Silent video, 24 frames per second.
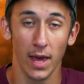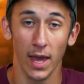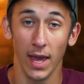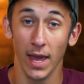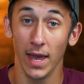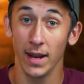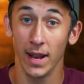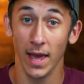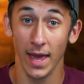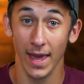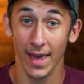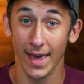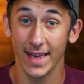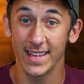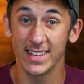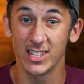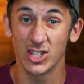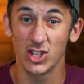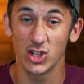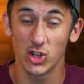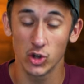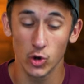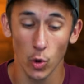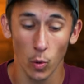In a
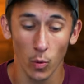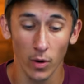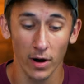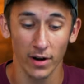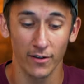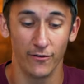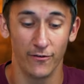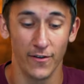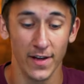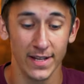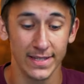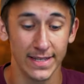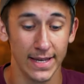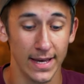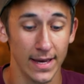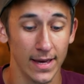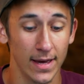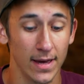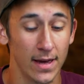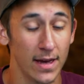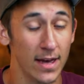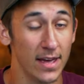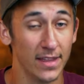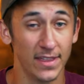historic visit,